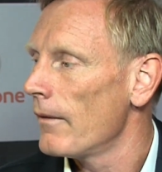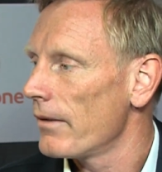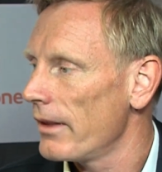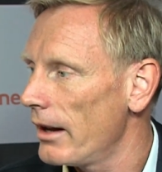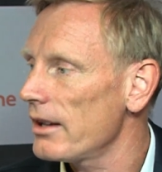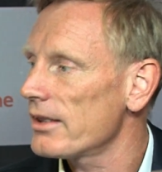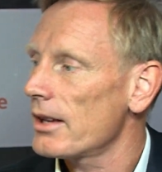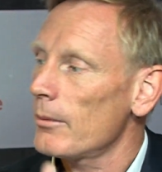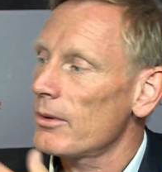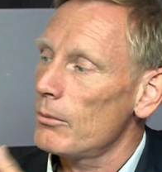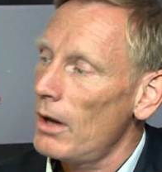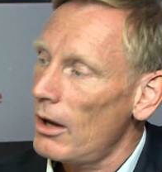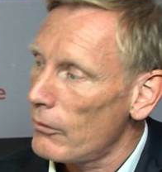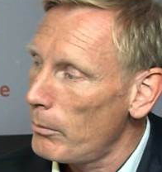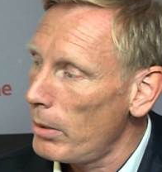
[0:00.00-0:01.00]
That is something
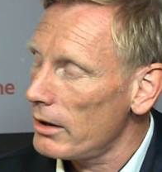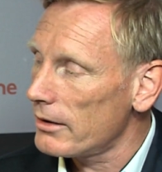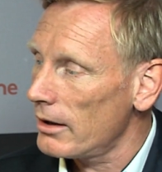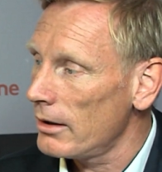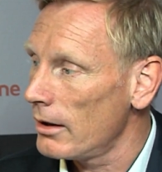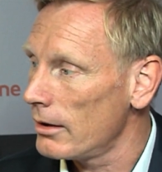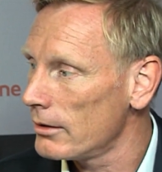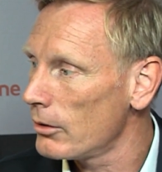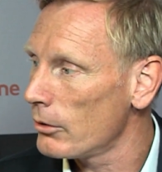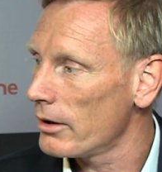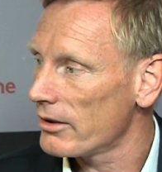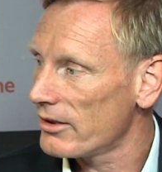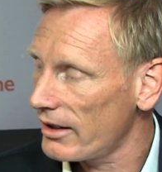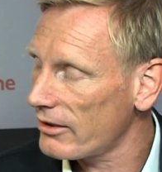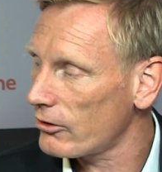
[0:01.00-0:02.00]
we have built in, into
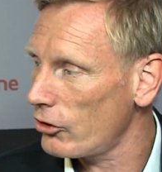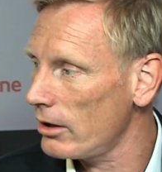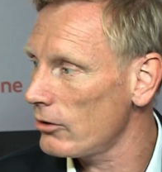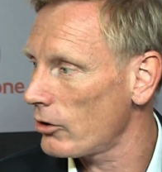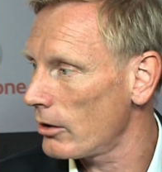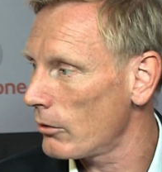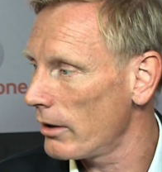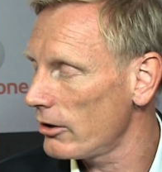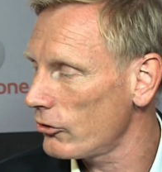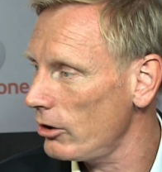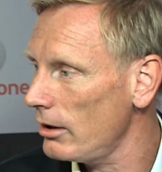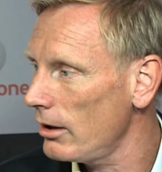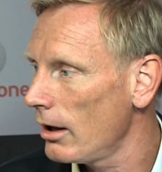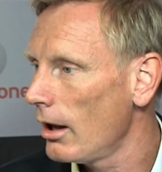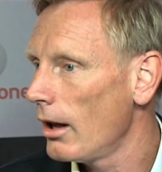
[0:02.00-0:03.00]
the sixth gen
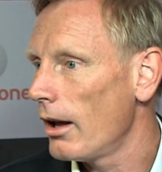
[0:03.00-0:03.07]
generation,